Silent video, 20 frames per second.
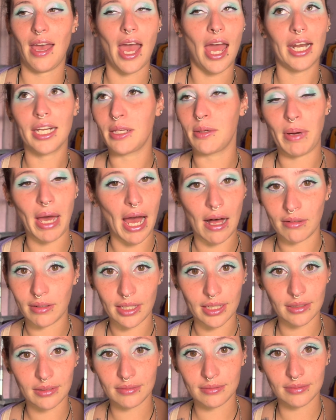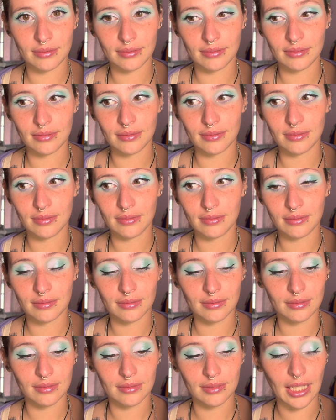any palette
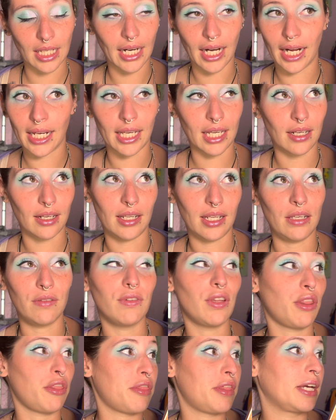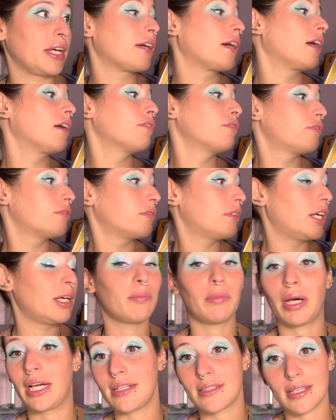that I can even think of in
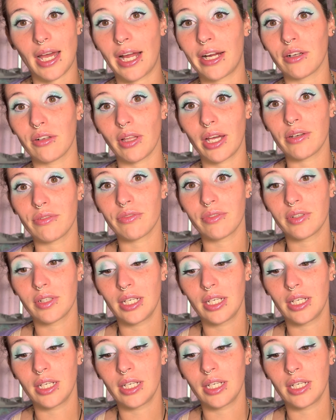my entire life.